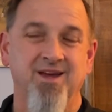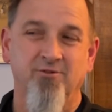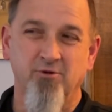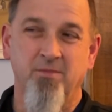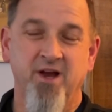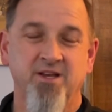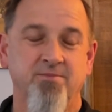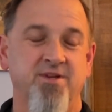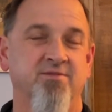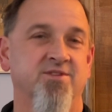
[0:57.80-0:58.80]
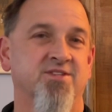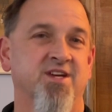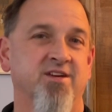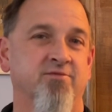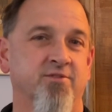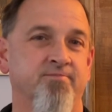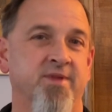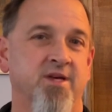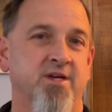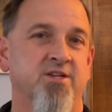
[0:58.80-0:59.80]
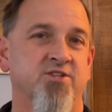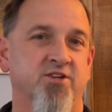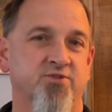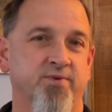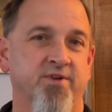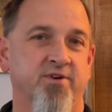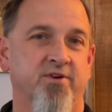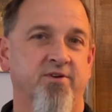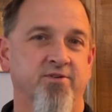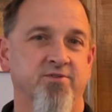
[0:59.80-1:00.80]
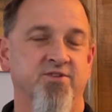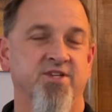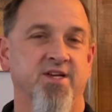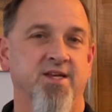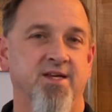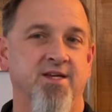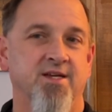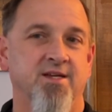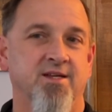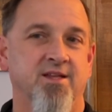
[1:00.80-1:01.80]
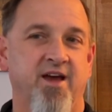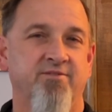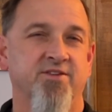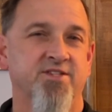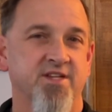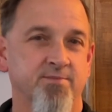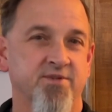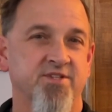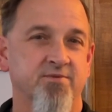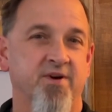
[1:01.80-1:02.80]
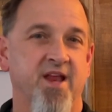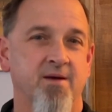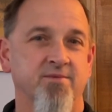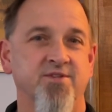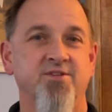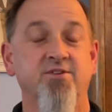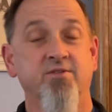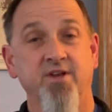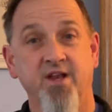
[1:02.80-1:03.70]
Reminded me of the saying from Chuck Swindoll, who said, life is 10% what happens to you and